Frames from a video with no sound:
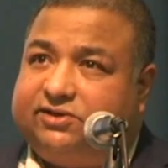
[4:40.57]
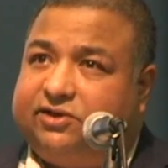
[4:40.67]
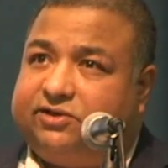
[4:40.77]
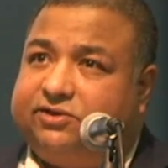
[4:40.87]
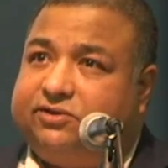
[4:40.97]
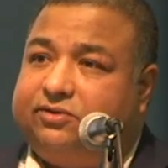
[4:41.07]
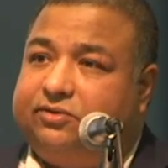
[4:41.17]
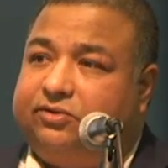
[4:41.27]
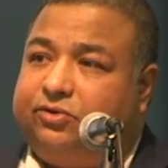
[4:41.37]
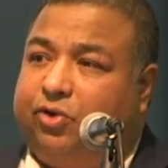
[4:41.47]
that
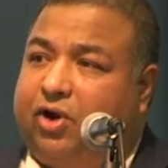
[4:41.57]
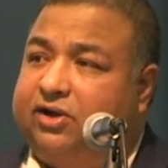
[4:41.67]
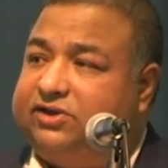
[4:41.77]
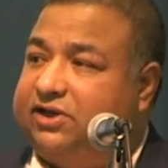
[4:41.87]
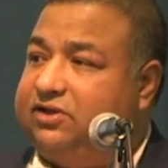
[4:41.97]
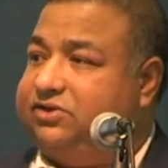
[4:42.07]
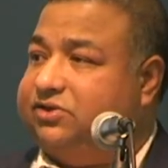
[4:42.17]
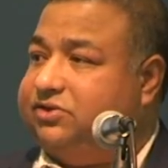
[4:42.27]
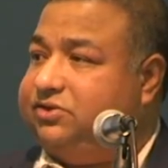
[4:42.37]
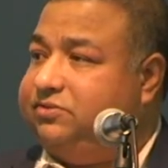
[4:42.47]
the Quran tells
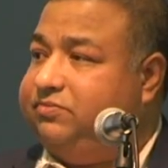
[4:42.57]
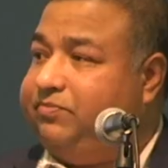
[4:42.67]
us